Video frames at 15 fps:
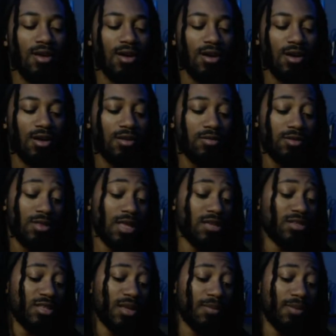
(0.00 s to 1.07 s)
The things
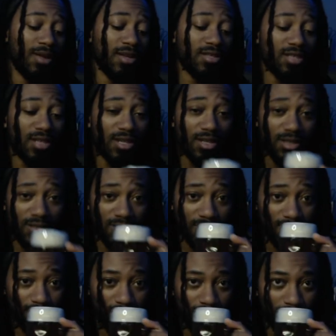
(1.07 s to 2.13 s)
that they place in
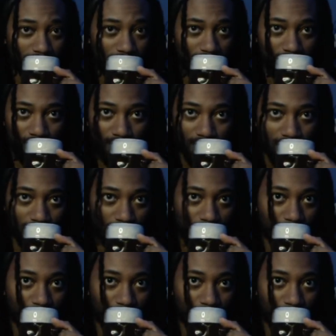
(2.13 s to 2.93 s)
it.